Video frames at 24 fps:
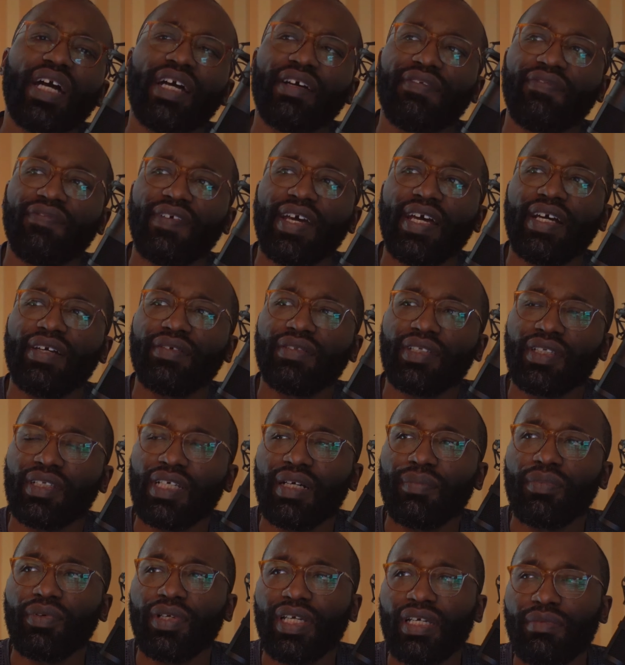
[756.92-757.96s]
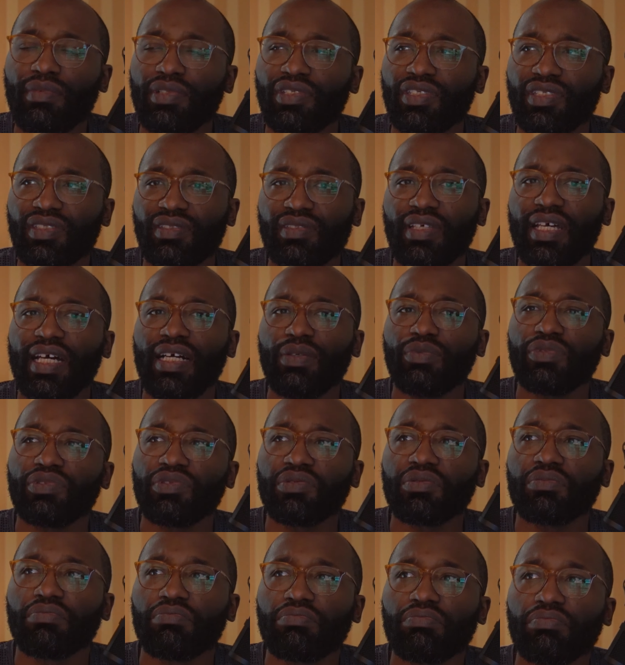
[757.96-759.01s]
I found a couple images, I
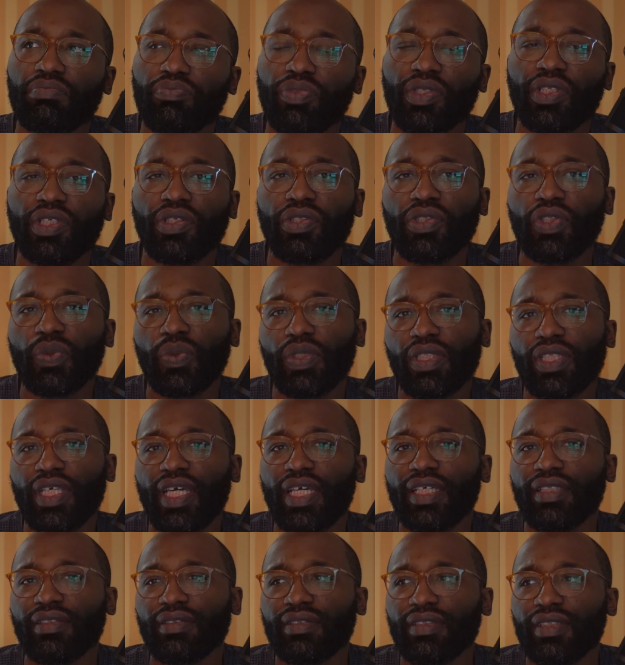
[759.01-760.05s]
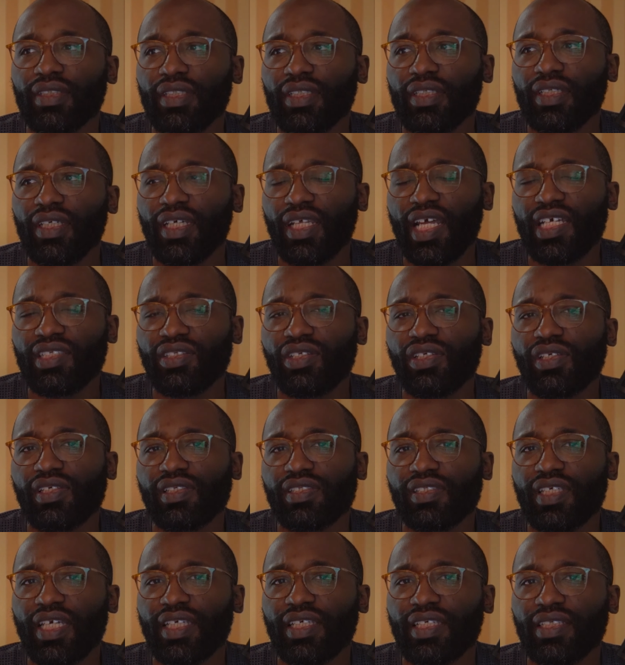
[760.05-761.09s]
was pretty cool with that. I took a
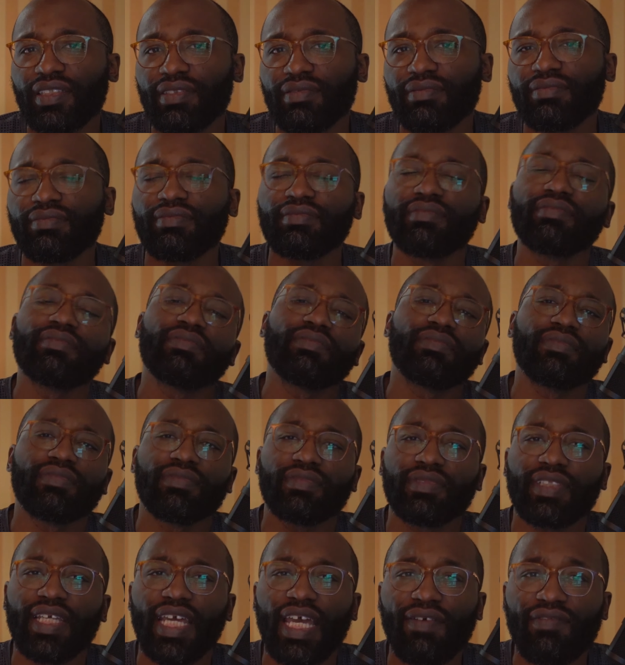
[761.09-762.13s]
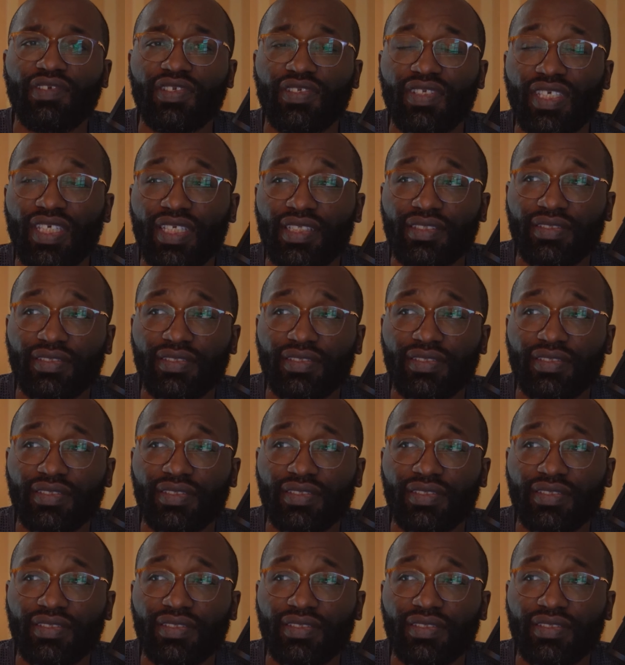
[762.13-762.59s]
second to have a seat.